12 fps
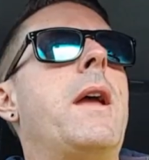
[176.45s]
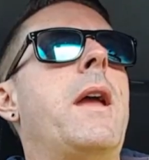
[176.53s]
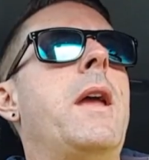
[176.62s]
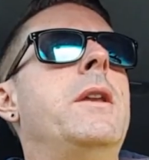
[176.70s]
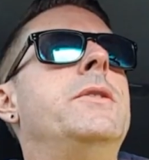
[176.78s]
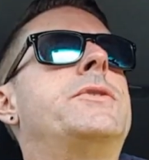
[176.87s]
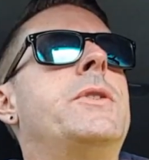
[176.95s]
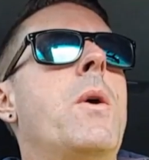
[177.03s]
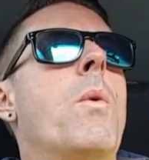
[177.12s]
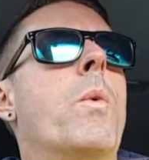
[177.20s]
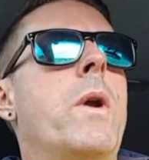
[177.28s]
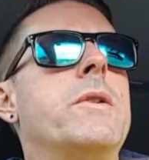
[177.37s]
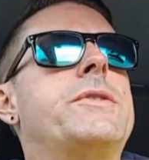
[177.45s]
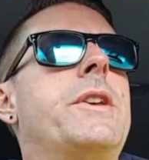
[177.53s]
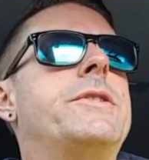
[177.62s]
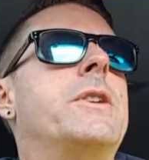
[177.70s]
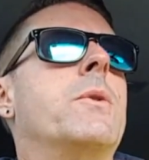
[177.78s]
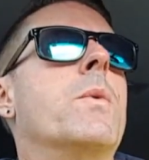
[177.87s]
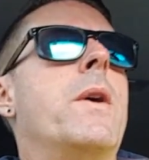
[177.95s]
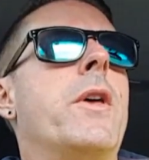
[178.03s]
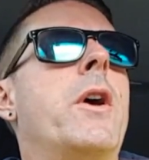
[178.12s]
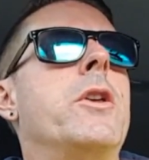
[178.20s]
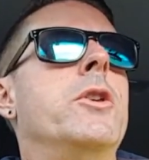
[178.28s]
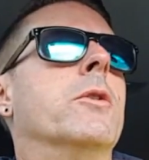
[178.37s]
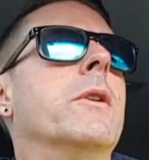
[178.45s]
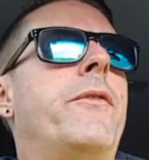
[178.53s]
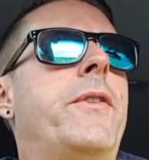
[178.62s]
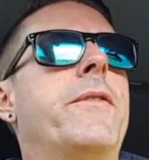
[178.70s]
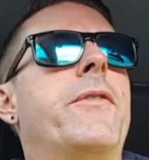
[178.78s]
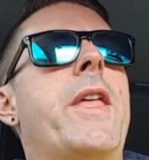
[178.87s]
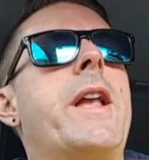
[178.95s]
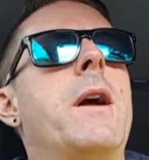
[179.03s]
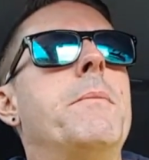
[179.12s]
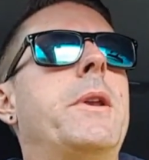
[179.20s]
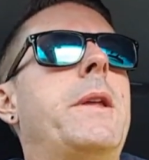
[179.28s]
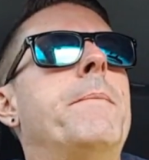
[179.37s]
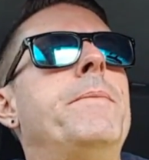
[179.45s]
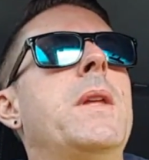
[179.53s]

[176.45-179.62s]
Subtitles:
and we're assessing whether you're a fit for their company.